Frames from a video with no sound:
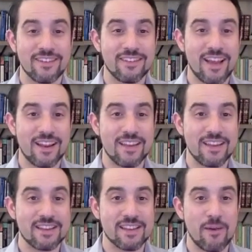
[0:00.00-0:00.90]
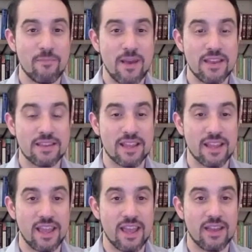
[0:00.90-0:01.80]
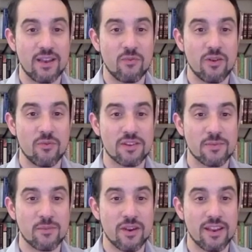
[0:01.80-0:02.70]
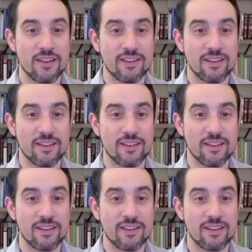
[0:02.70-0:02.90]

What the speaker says: That is amazing. And what's the breed?